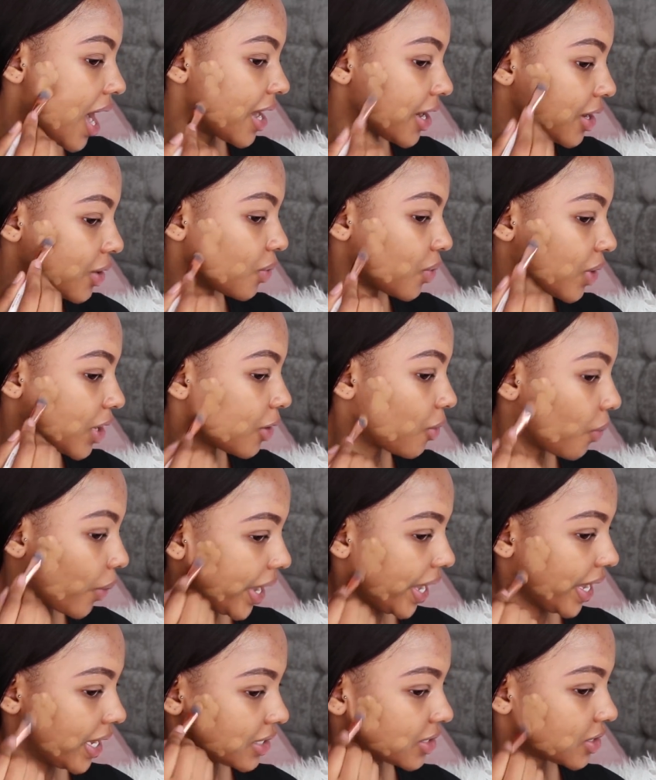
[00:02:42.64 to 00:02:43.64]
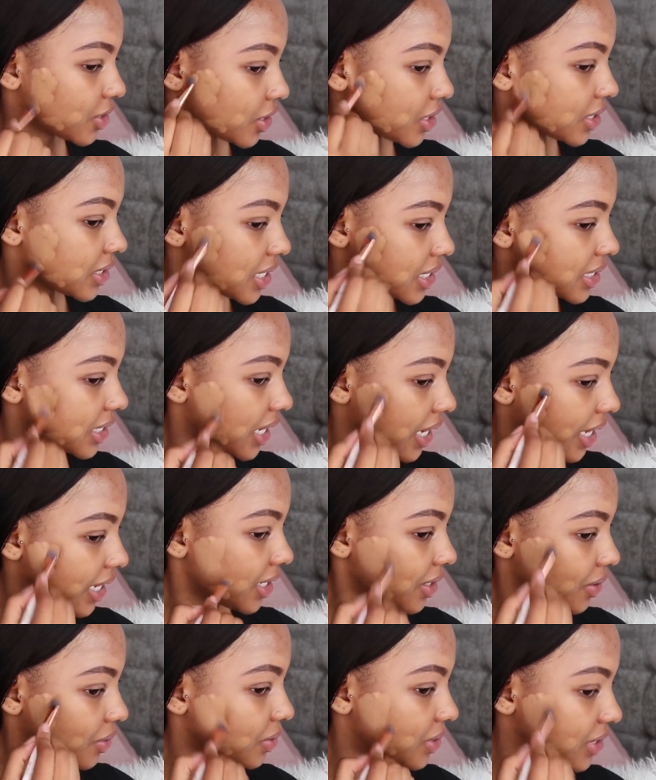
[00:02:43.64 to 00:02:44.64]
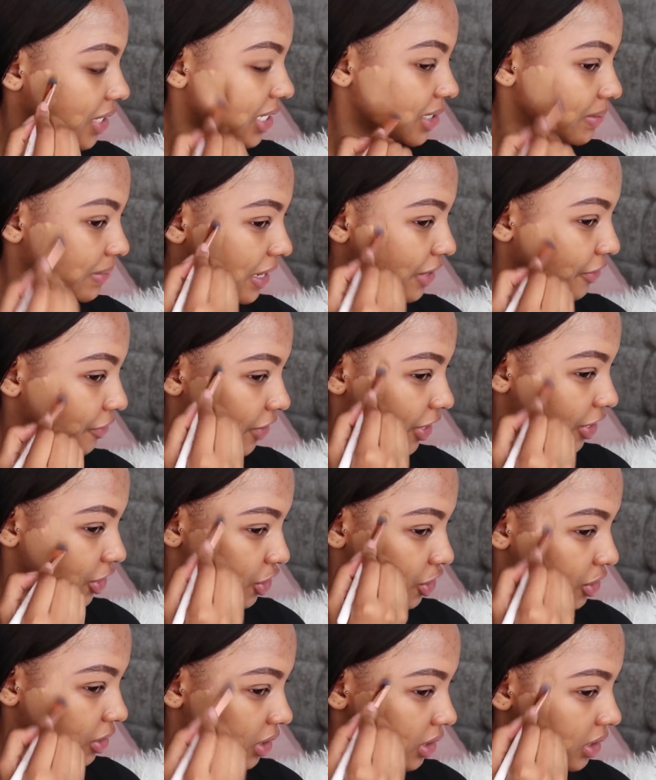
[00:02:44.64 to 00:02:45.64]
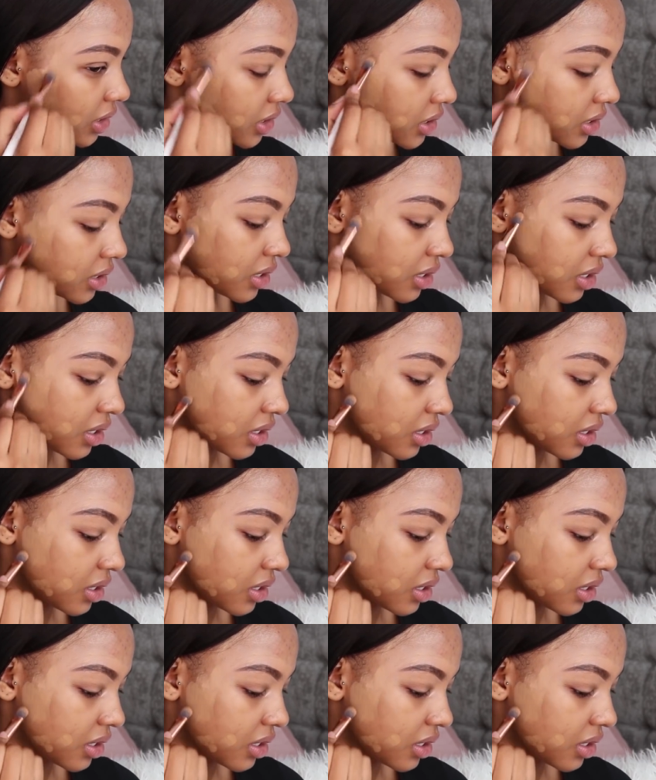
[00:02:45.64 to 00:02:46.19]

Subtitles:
I didn't want to wait because there's a lady who does my facials.